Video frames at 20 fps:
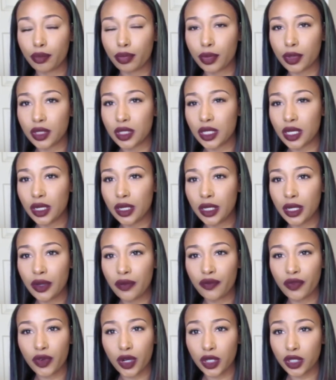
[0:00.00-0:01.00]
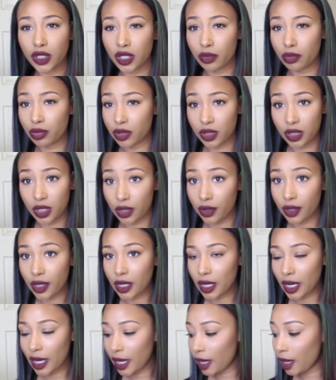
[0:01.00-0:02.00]
Brazilian
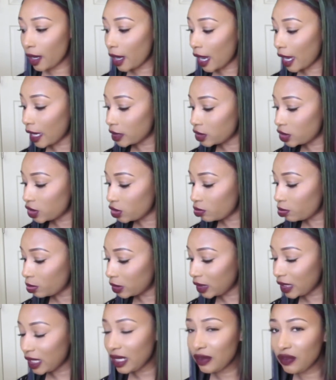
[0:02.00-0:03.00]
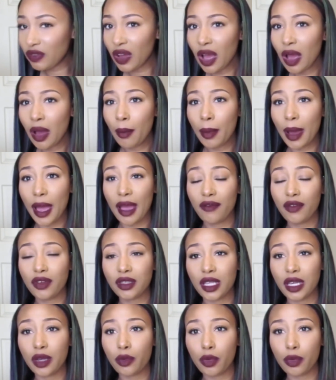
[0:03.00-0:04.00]
hair, I do believe, but
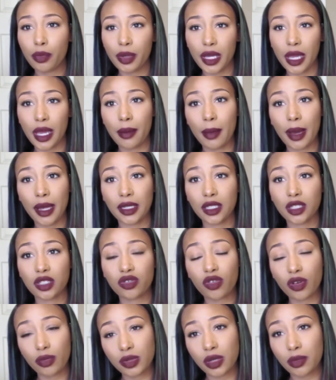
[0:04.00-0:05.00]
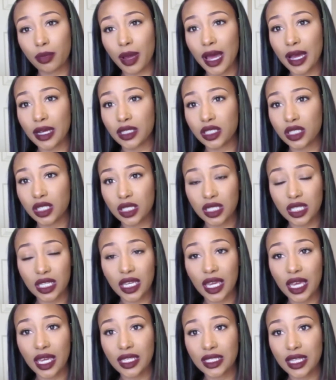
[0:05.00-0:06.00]
everything will be in my description box just in
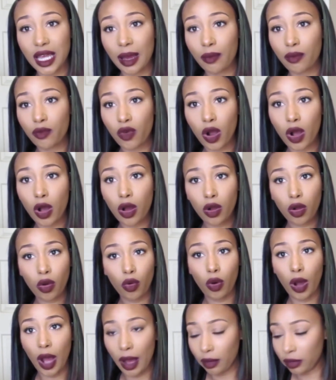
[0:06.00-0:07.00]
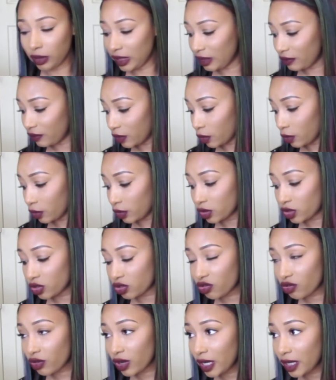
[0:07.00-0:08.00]
case I'm wrong, or I'll leave it on the
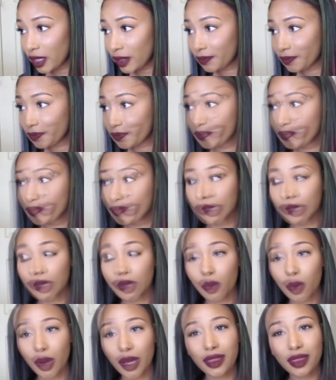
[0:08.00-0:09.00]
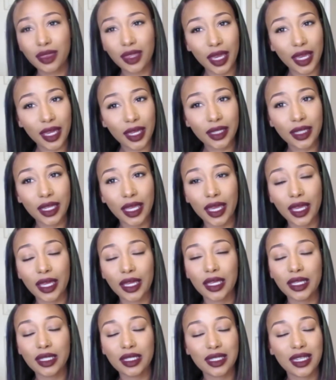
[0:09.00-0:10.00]
screen. The one thing
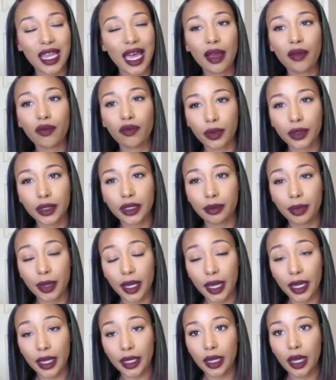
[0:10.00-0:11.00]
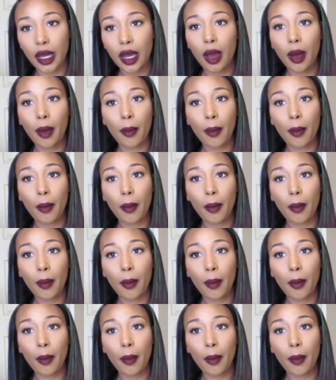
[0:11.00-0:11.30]
that is not really bad,